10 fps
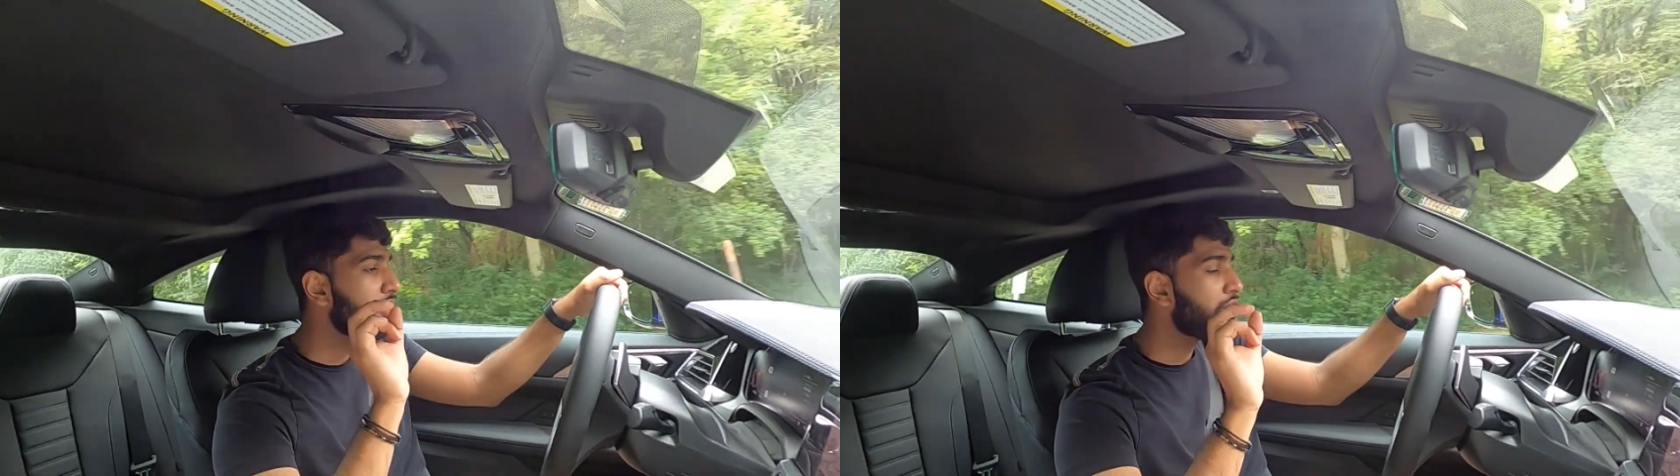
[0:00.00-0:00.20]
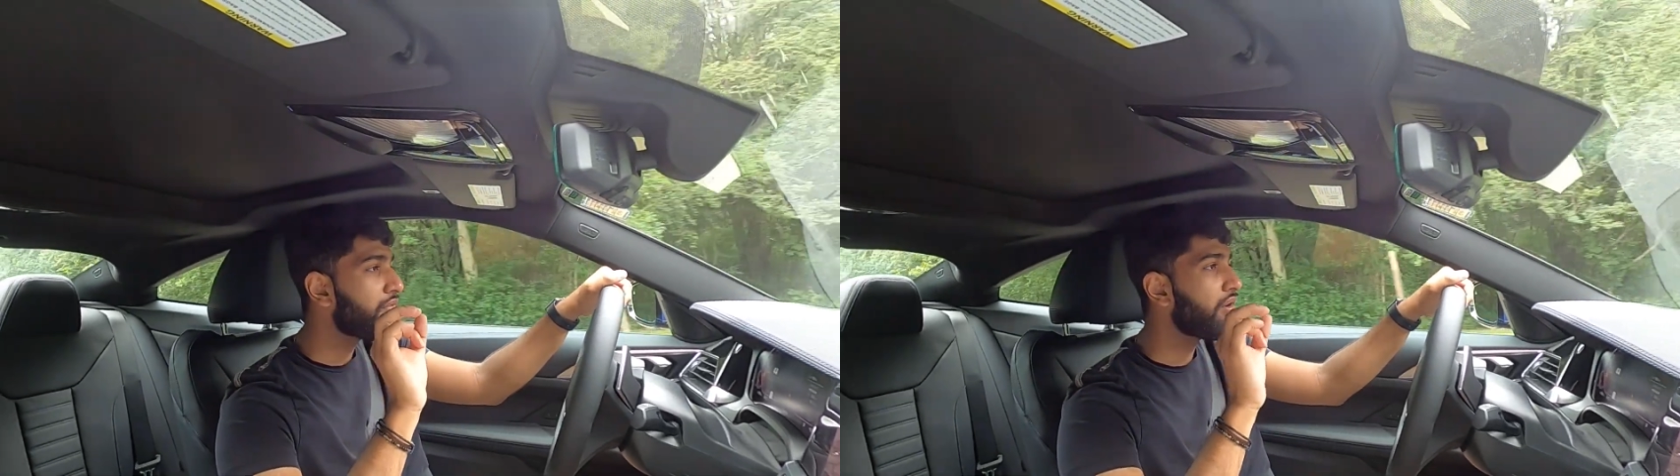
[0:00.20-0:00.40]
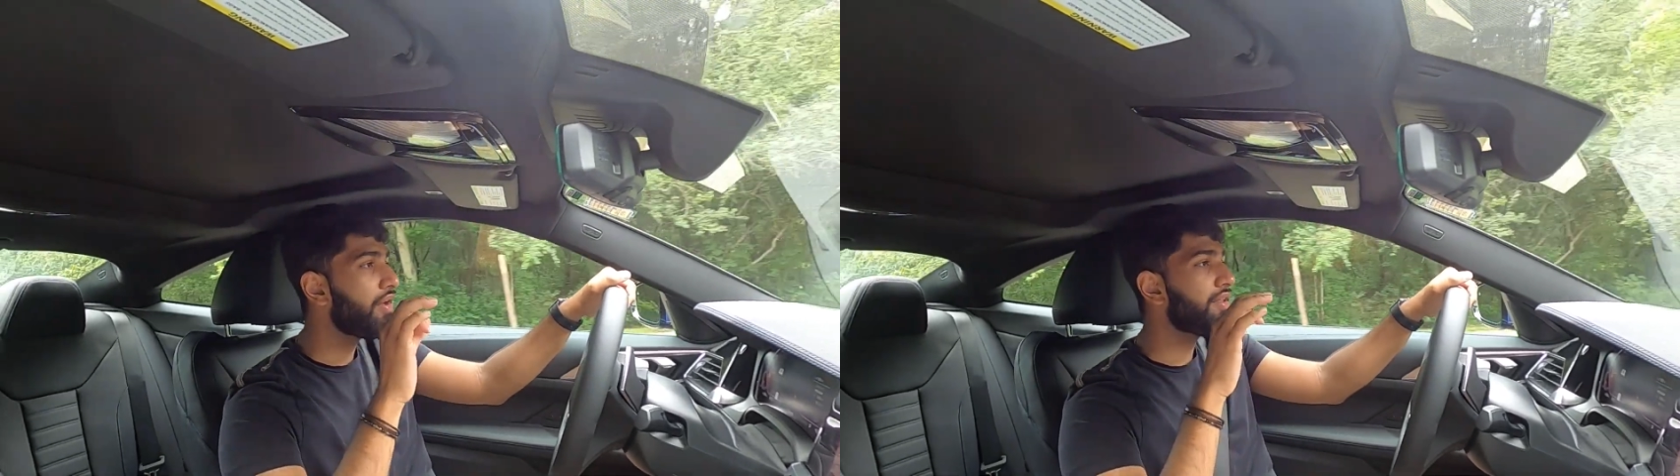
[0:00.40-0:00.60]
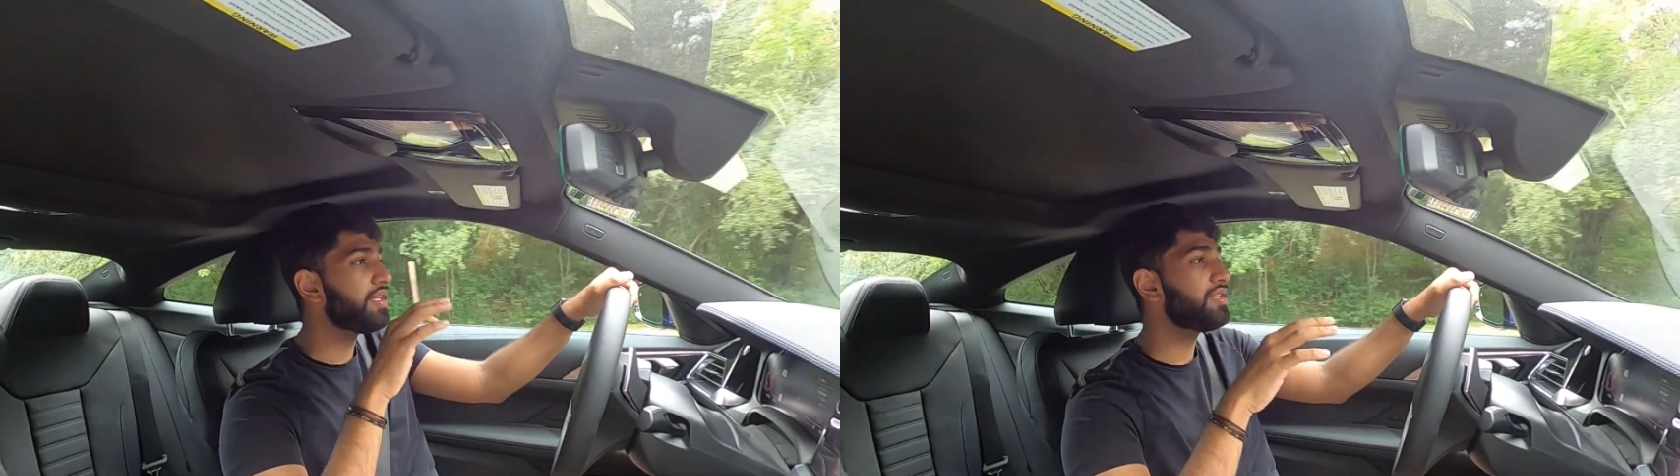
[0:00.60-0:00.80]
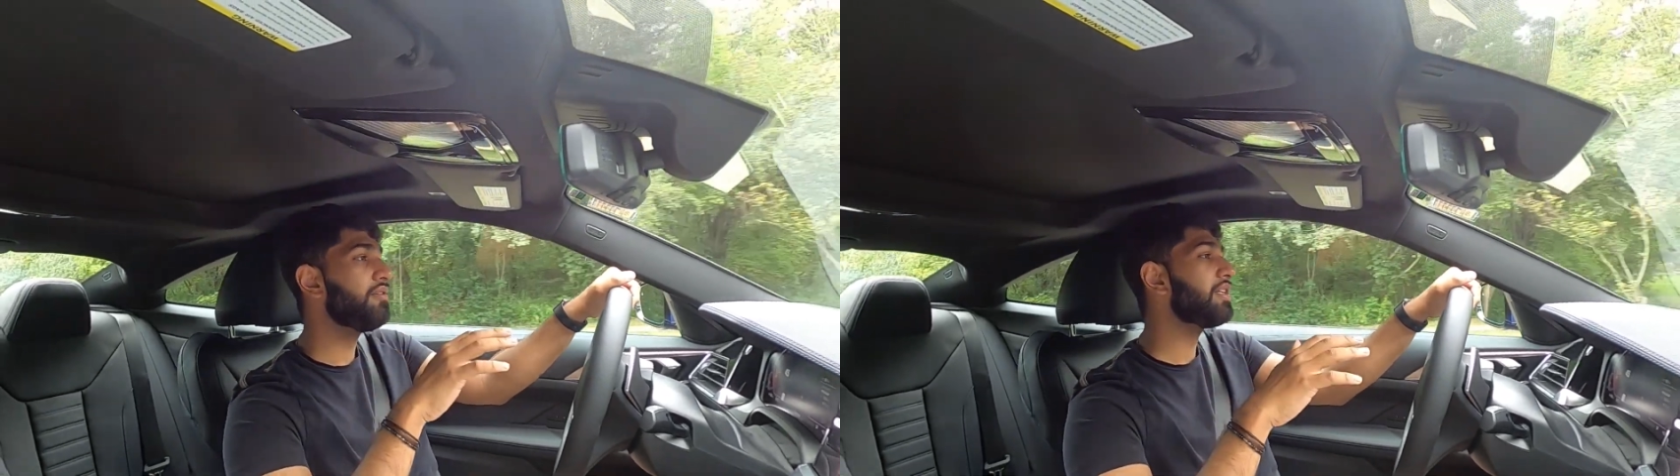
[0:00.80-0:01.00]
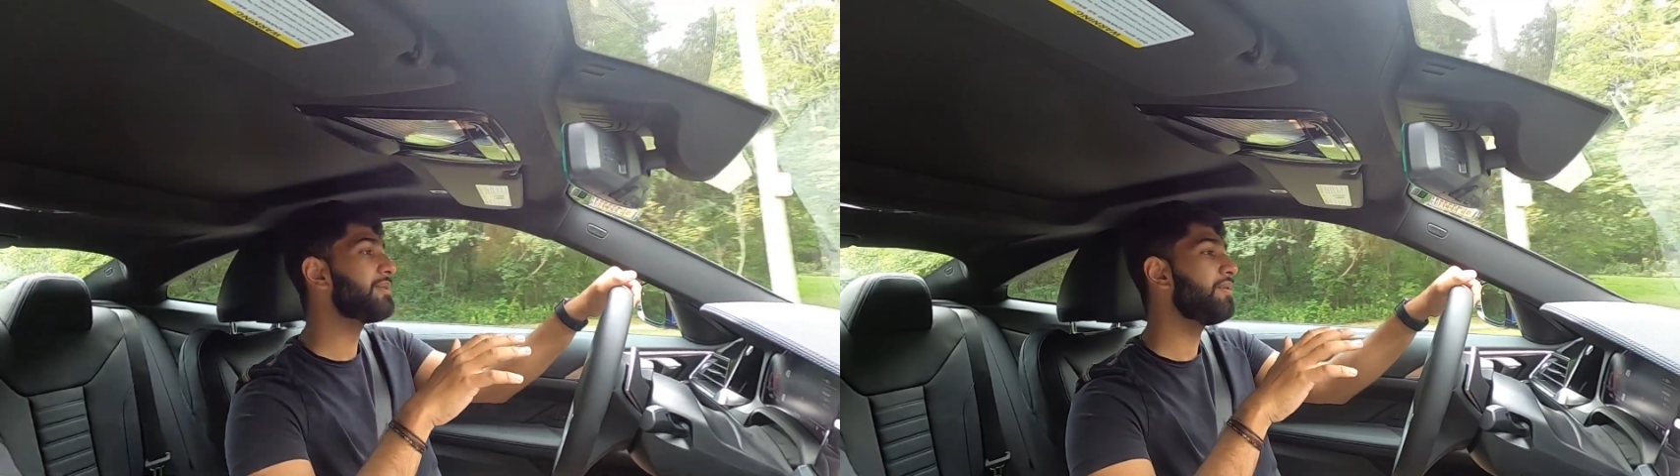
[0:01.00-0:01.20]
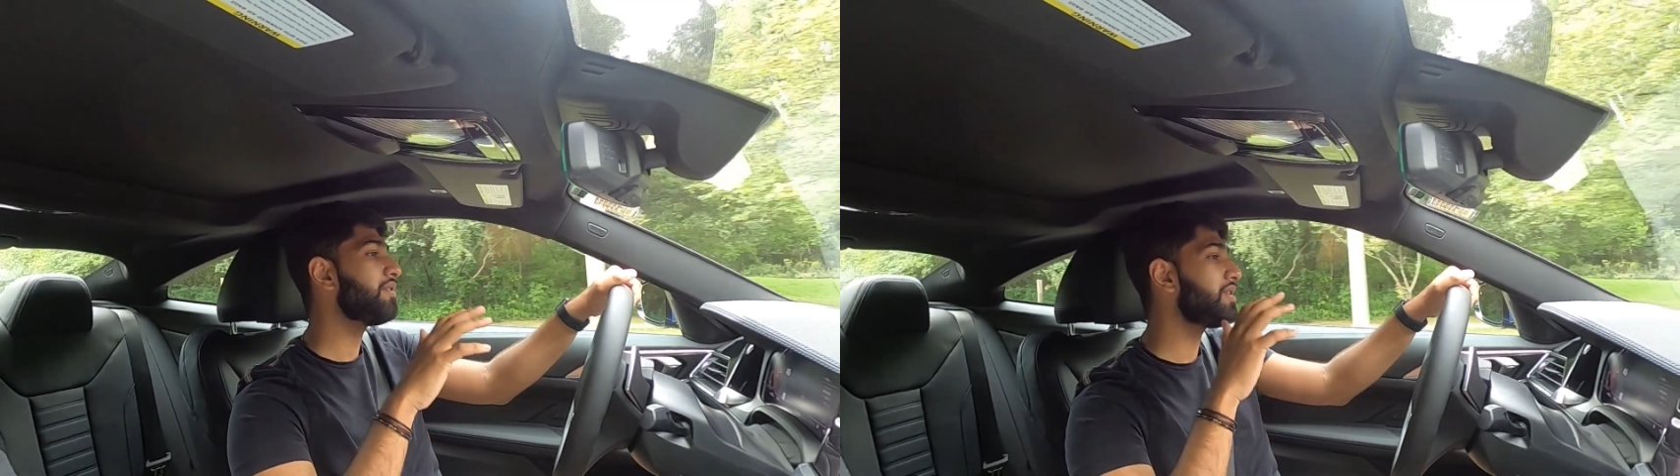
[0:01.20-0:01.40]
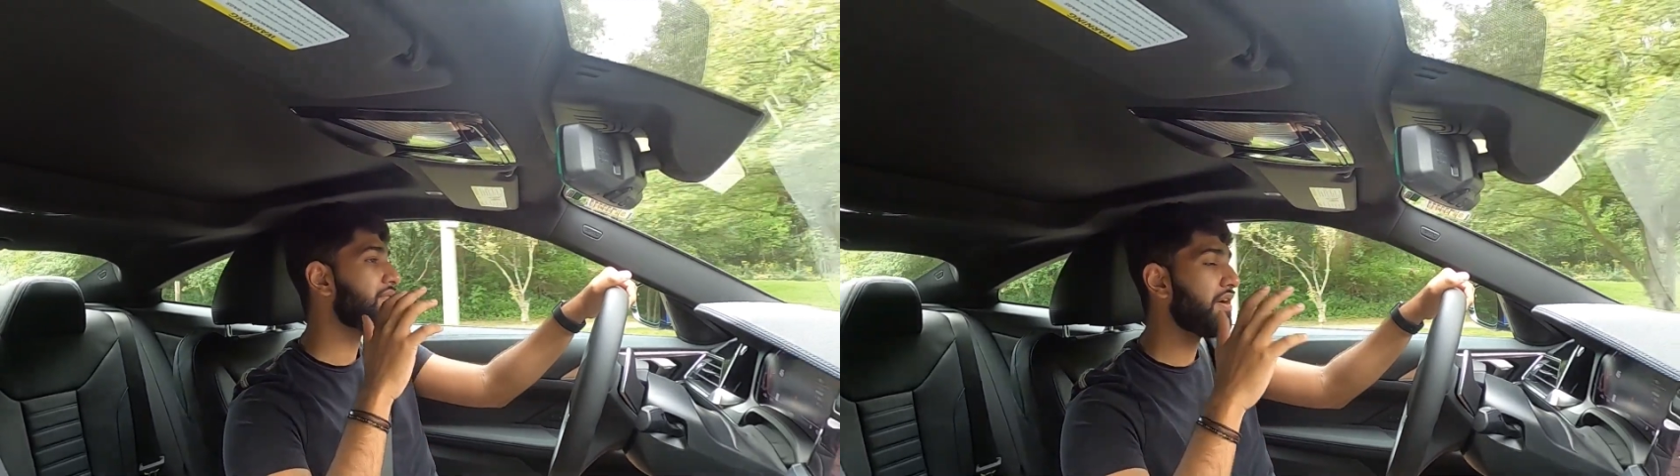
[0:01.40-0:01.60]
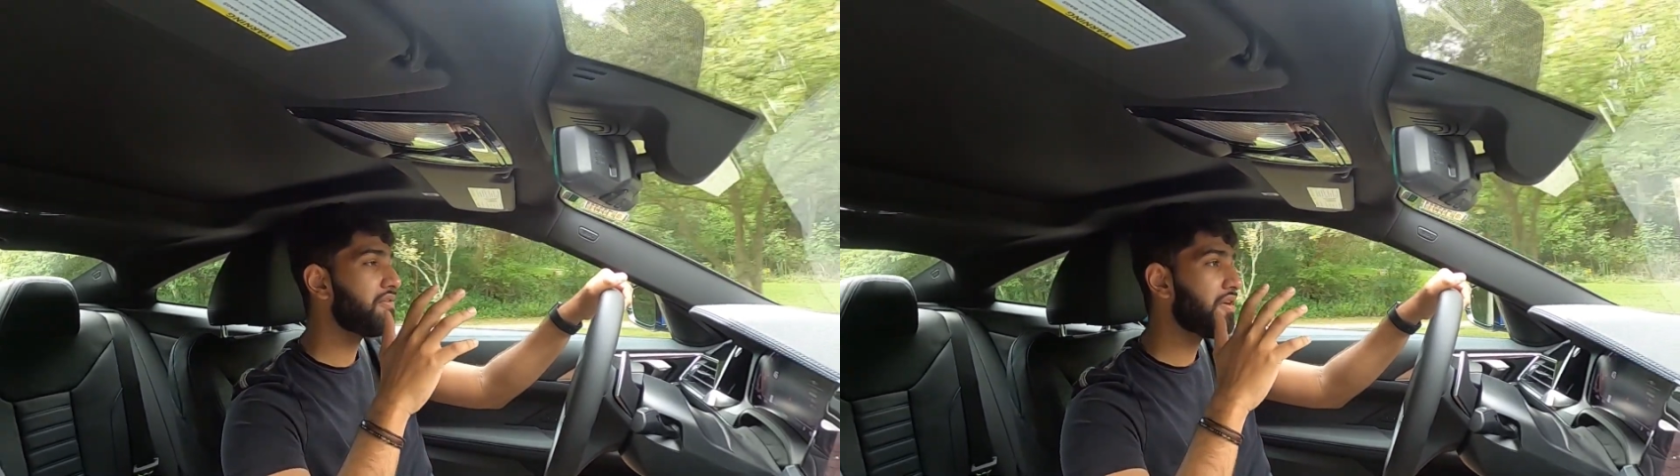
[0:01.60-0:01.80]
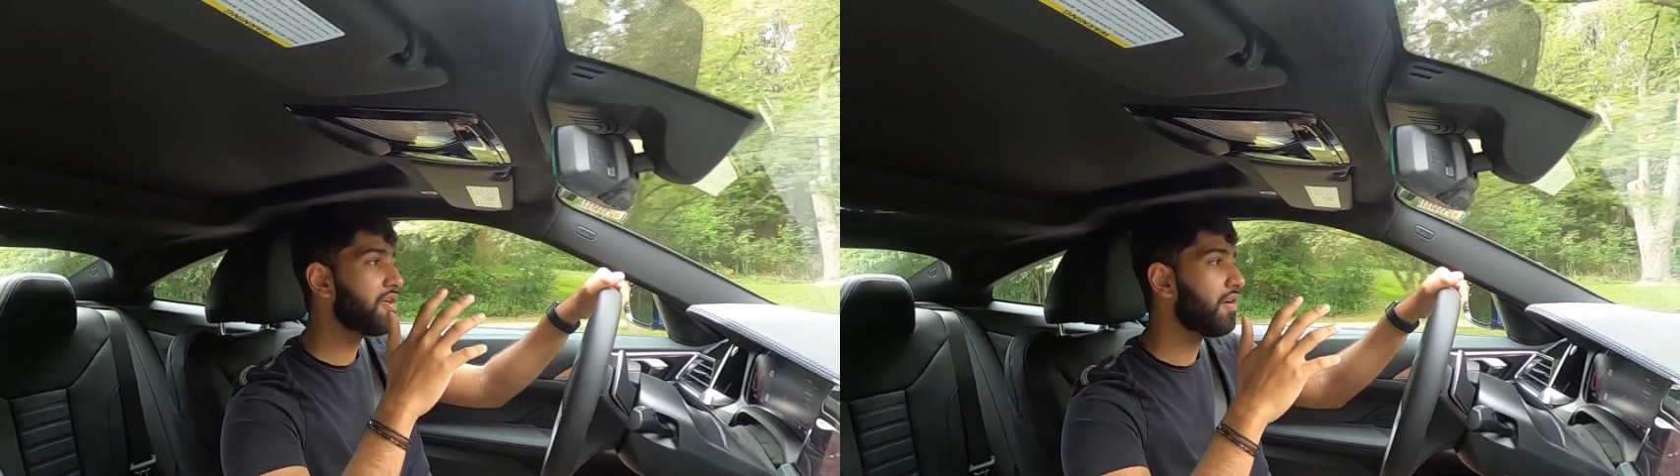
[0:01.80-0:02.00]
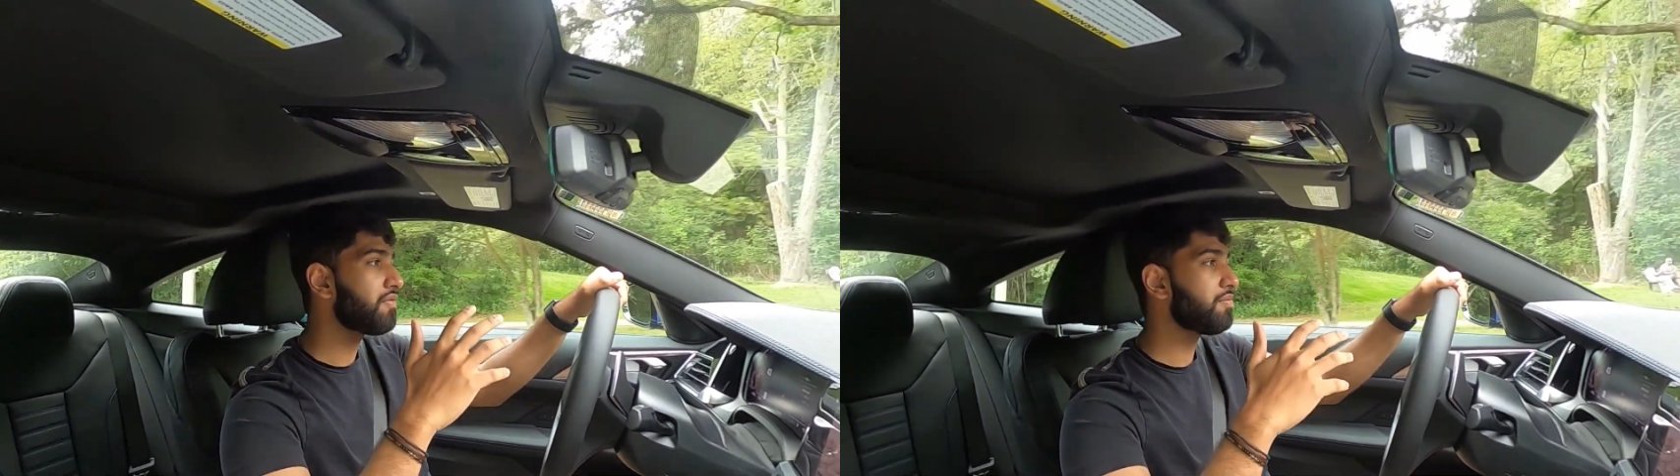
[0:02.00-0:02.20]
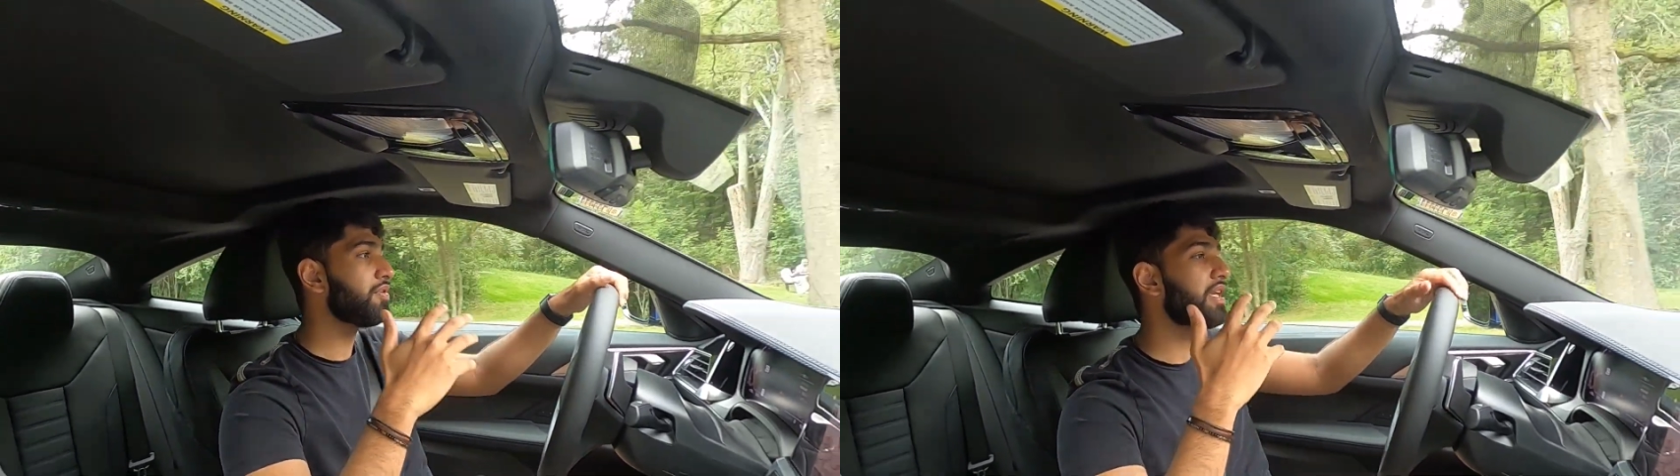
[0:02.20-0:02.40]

overall, the interior experience is very comfortable.